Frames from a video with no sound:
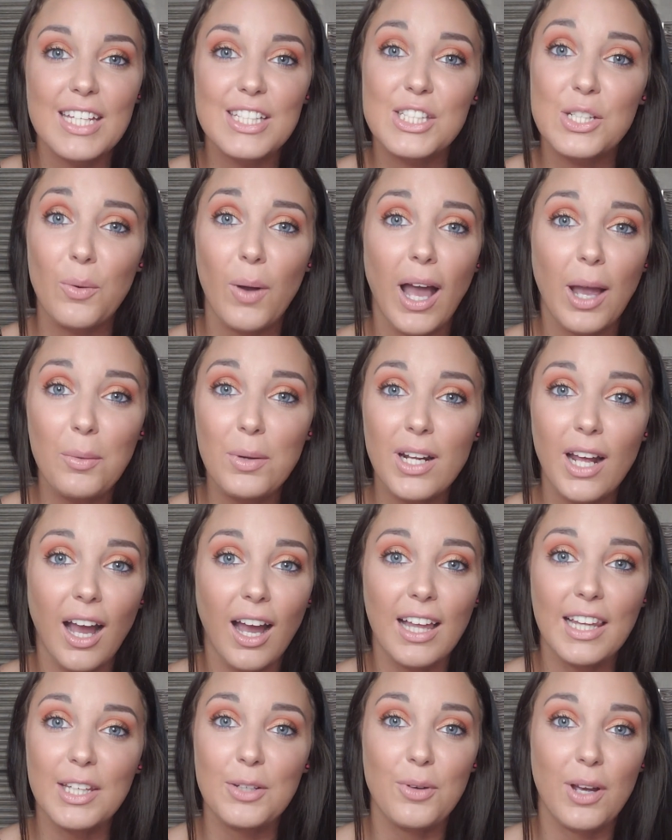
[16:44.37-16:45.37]
So I would
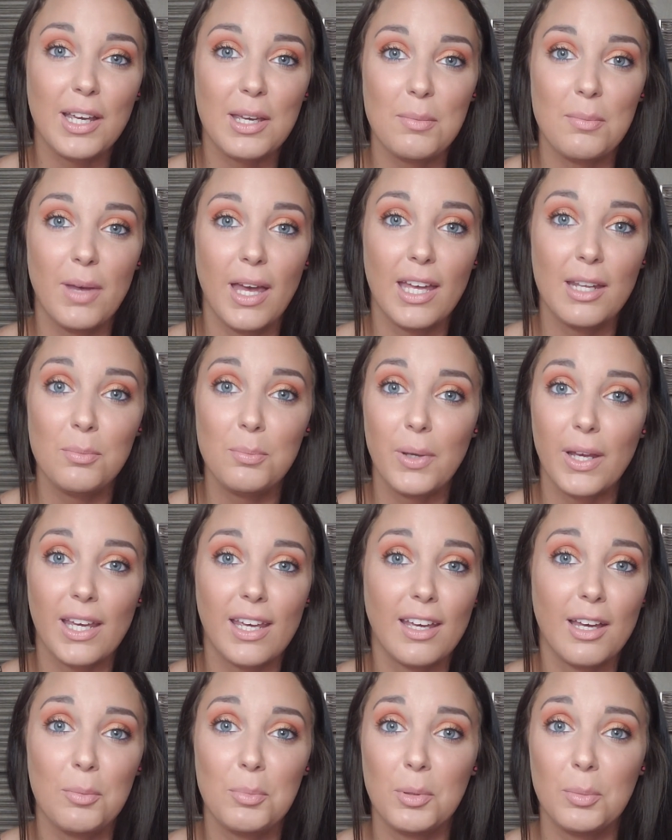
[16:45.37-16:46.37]
highly recommend
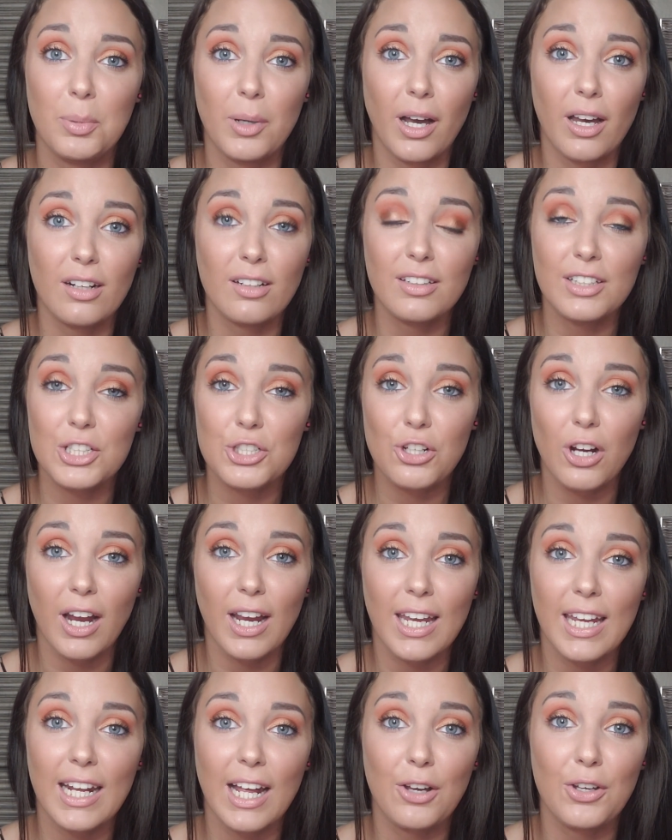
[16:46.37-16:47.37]
picking up a bottle and
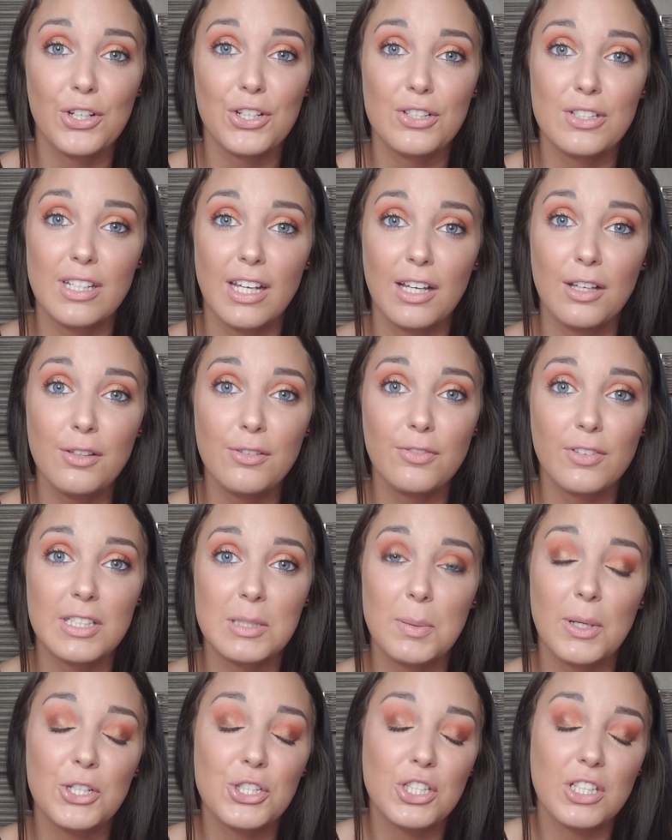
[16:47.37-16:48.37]
trying it out yourself,
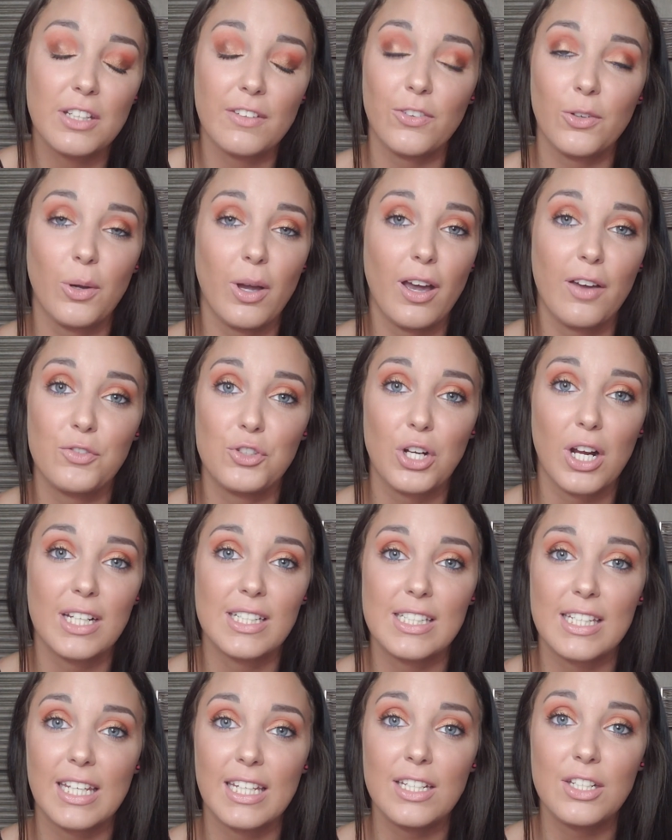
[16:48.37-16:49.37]
especially if you have dry
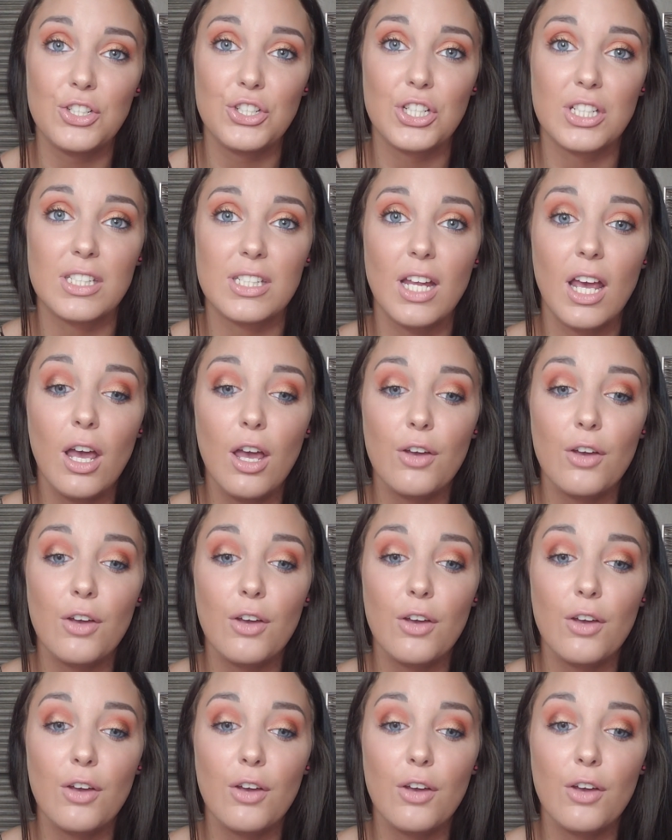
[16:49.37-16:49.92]
skin. Just